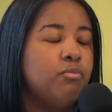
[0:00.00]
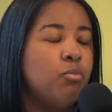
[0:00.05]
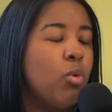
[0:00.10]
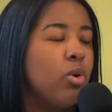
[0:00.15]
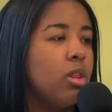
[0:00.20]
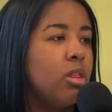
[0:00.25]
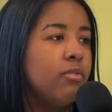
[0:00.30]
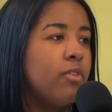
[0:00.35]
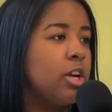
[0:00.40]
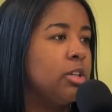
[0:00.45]

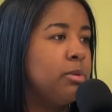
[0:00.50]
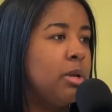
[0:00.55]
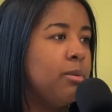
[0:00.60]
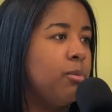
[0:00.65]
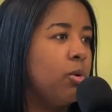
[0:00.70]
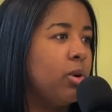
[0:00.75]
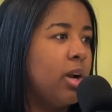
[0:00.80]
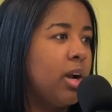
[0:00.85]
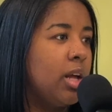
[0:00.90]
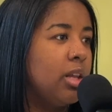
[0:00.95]
one of the first
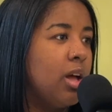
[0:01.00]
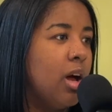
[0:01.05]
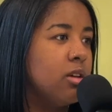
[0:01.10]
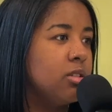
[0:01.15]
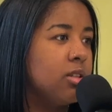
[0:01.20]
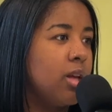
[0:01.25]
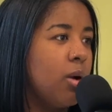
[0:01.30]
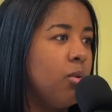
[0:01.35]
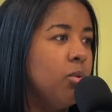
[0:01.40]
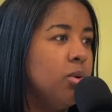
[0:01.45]
people that I
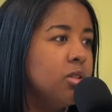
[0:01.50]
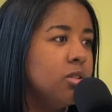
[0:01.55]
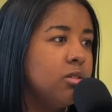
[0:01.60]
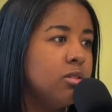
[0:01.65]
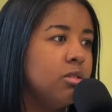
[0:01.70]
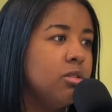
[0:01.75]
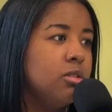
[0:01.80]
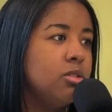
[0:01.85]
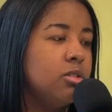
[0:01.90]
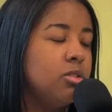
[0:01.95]
lost that
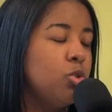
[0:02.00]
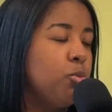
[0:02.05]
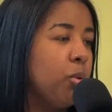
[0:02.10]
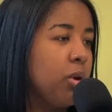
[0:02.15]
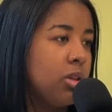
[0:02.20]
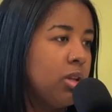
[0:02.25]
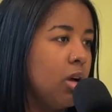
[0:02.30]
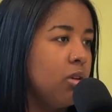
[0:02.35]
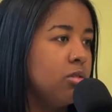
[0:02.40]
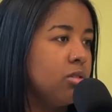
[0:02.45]
was
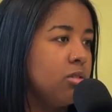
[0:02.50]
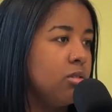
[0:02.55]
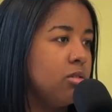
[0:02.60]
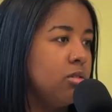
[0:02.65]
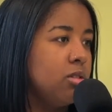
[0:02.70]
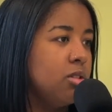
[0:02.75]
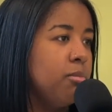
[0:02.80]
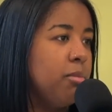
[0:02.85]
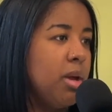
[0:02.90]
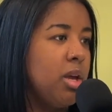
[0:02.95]
super close
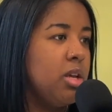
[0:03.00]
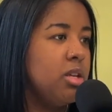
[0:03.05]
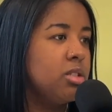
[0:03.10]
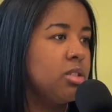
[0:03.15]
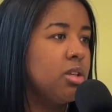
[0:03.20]
to me.